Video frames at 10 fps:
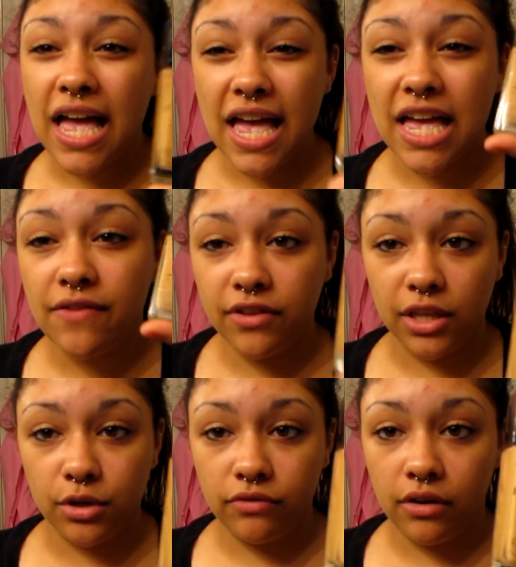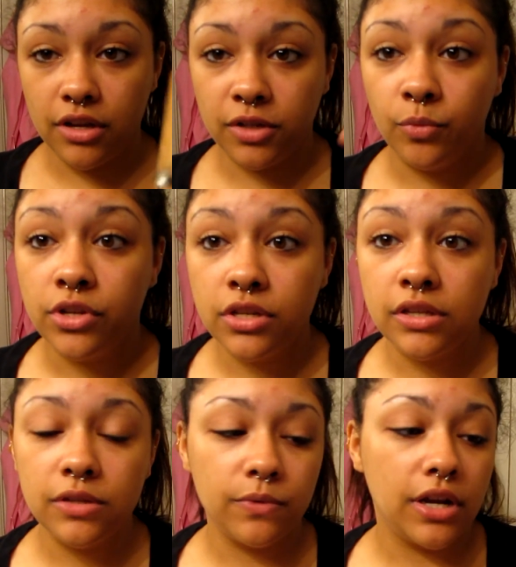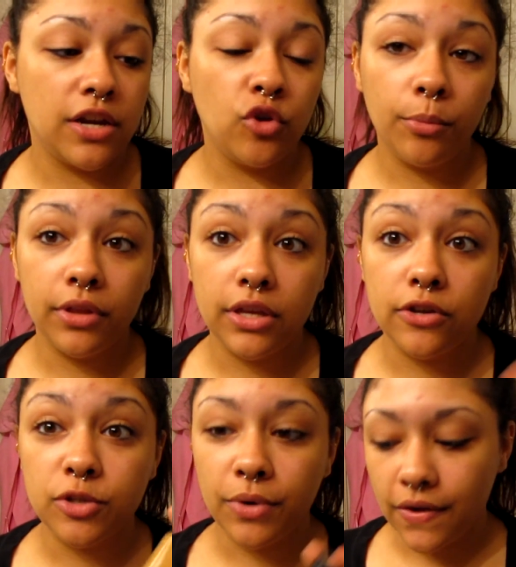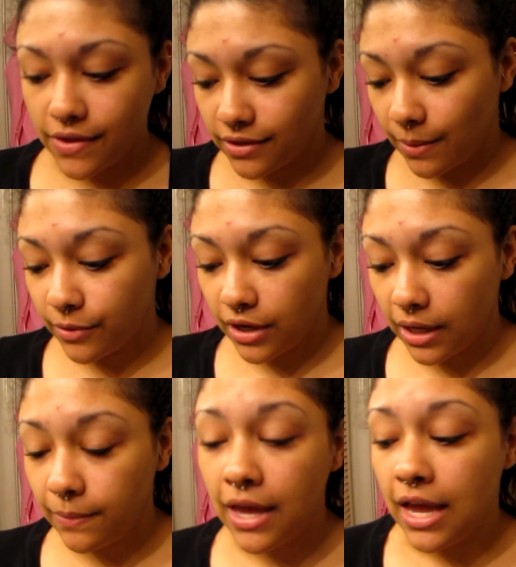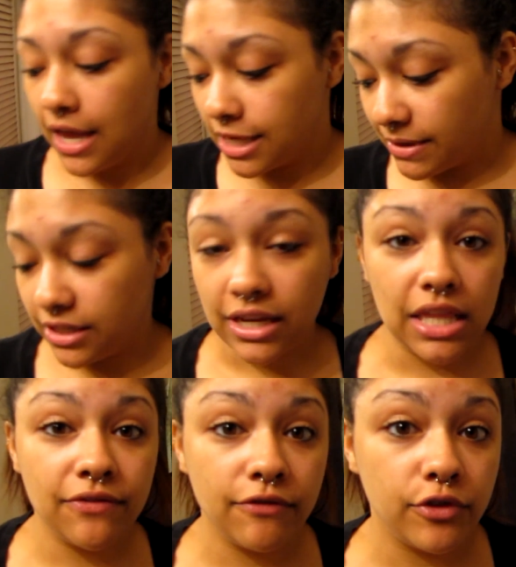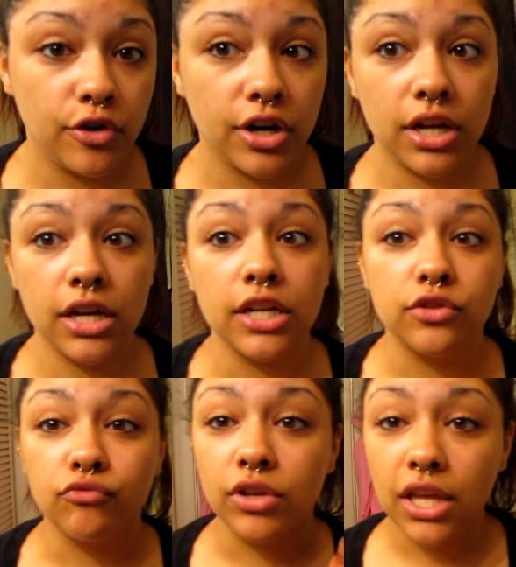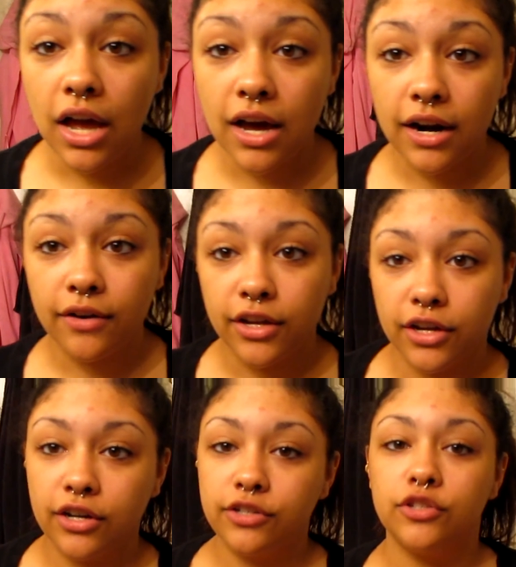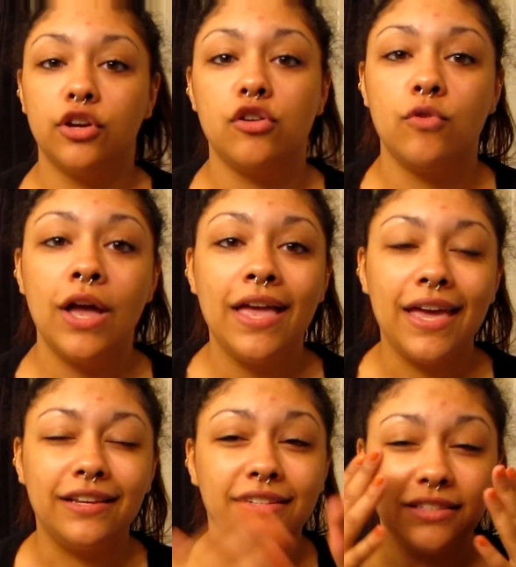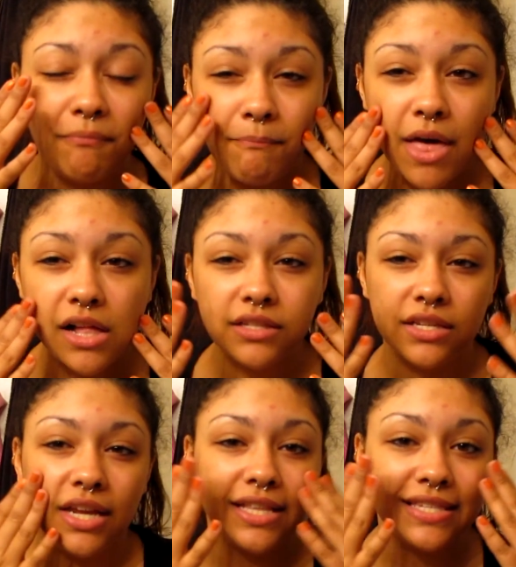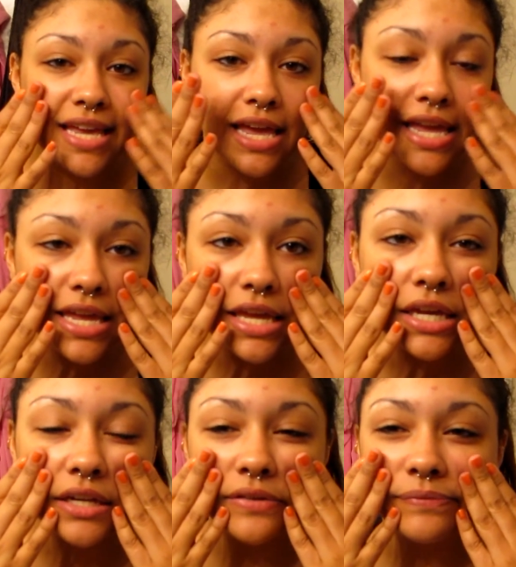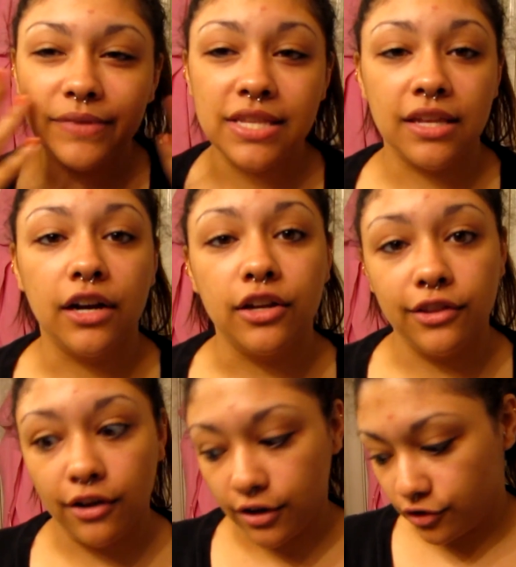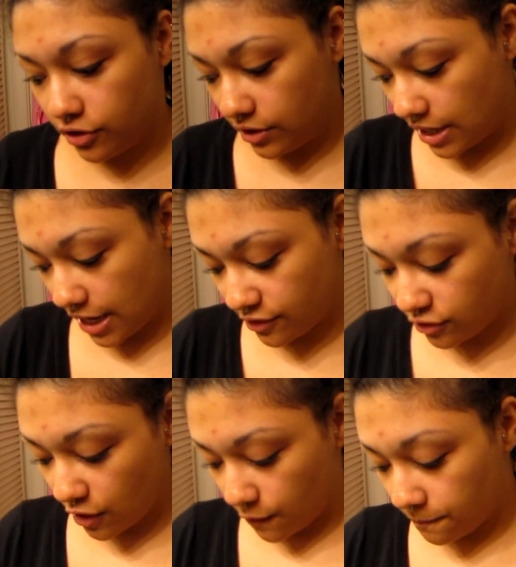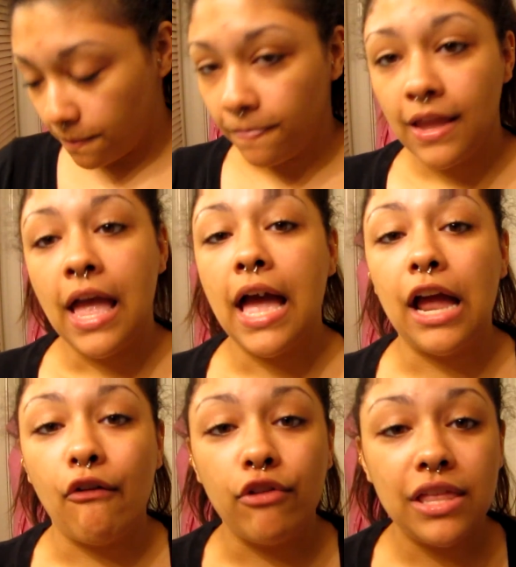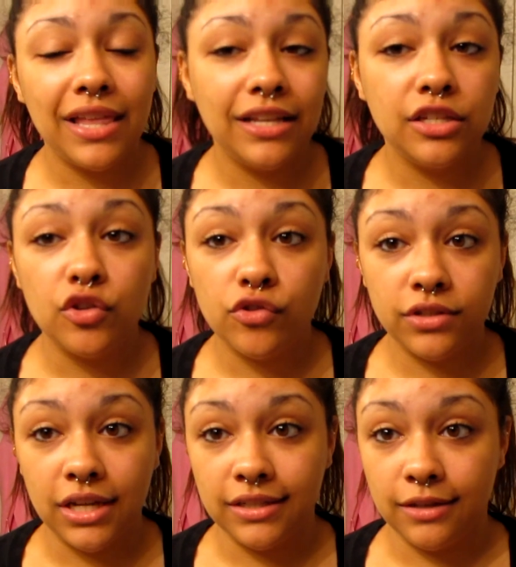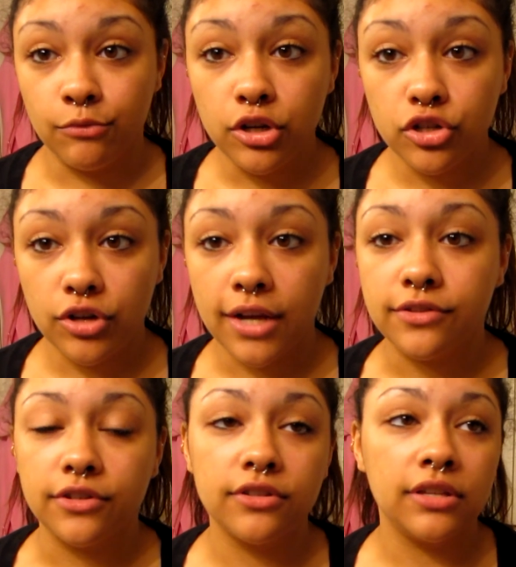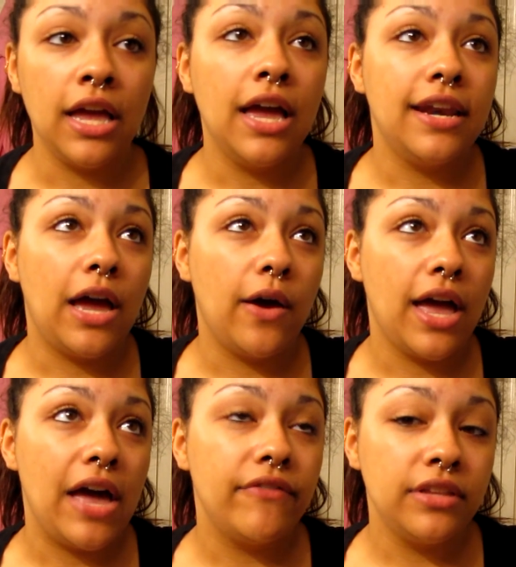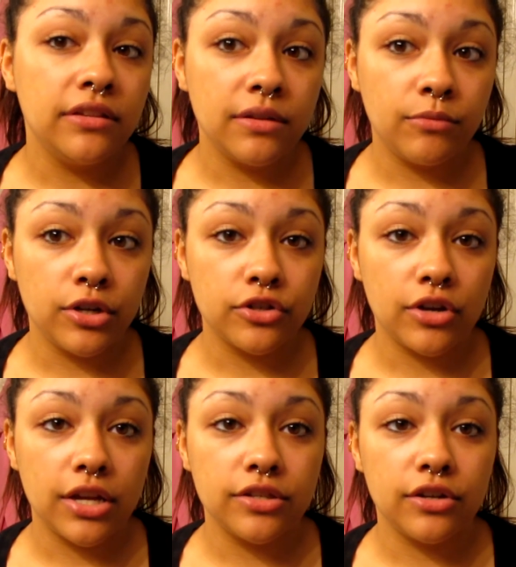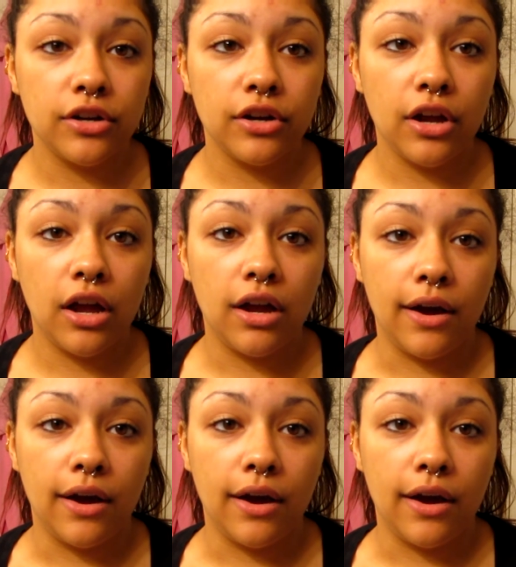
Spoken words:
a heavy liquid foundation, which this is what I normally use. But in the summertime, especially because I live in Florida, it's really hot out here, so it just melts and gets cakey and it's not a good look during the day. So I really like to use tinted moisturizers. Now I have a tinted moisturizer,